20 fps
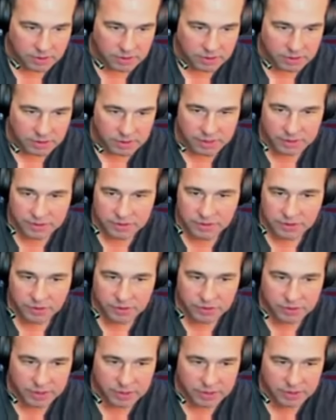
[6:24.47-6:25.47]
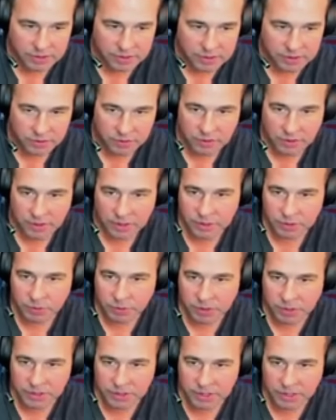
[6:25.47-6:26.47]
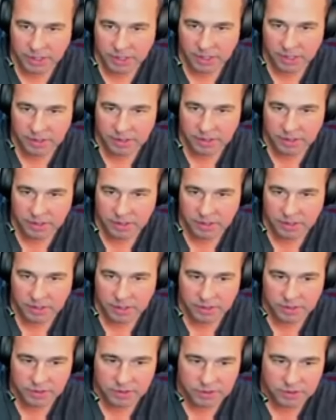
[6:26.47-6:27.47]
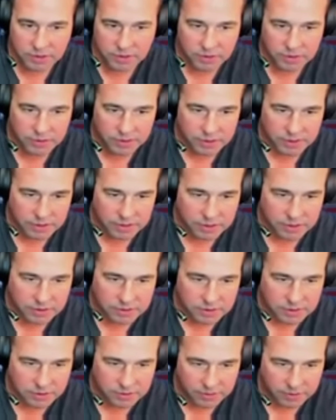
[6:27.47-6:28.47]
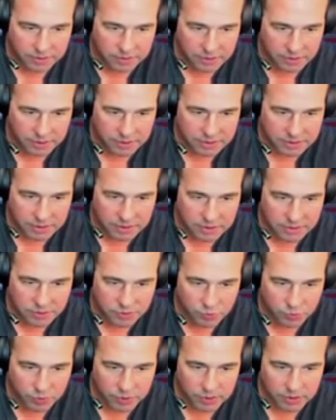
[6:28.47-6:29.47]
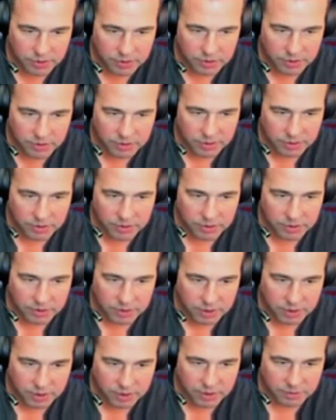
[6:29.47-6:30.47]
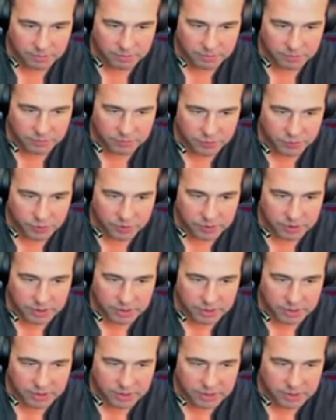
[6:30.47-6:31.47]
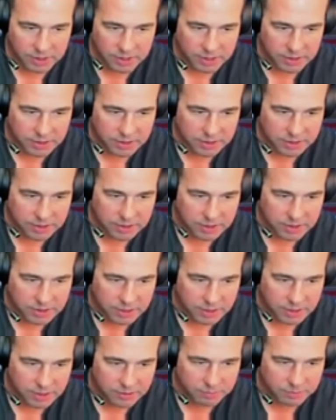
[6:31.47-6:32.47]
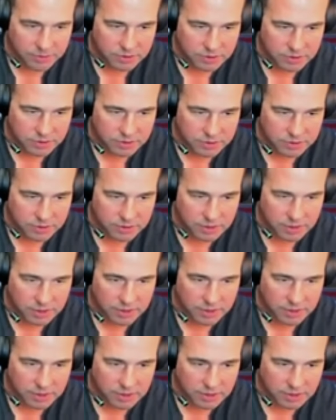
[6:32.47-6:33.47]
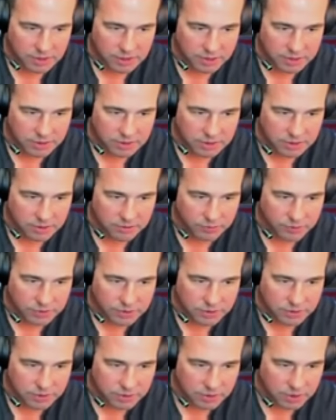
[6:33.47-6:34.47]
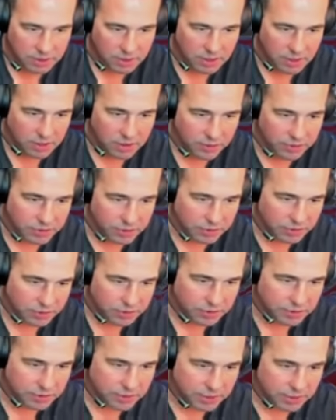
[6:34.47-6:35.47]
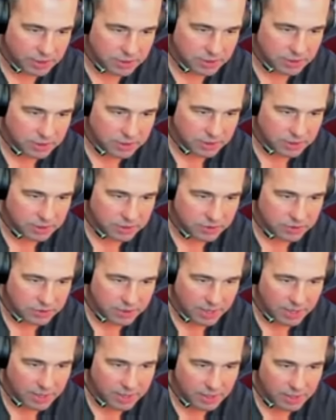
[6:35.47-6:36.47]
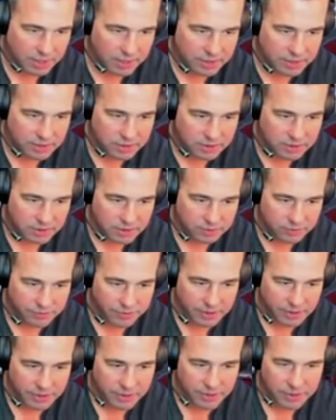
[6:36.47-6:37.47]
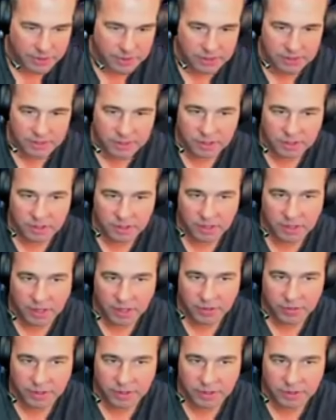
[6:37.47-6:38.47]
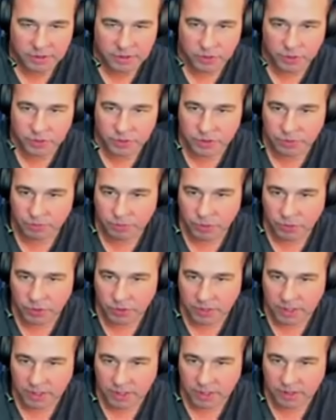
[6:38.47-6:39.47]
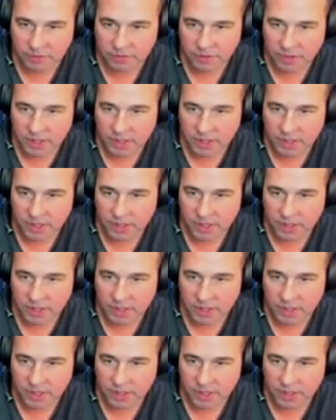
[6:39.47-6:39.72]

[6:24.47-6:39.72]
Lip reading: That's your interior lights. We're going to check out the exterior and interior lights as well for the night and the daytime, just to kind of get an idea of what this thing looks like at night, because I like the night fly, and I think it's always important to have